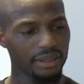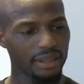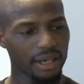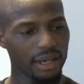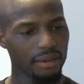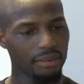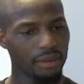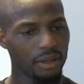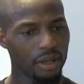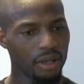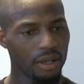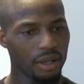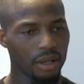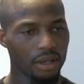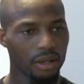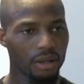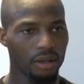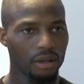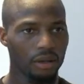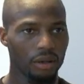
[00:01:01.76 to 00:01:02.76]
time
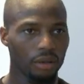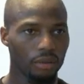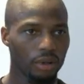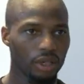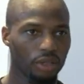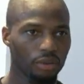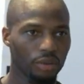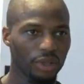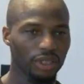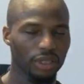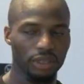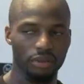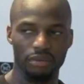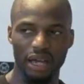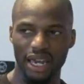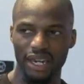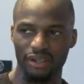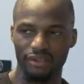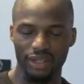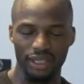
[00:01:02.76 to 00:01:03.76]
which wasn't
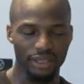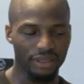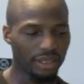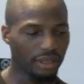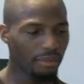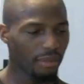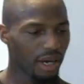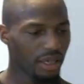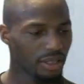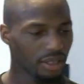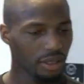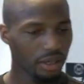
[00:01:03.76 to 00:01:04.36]
I didn't really see much.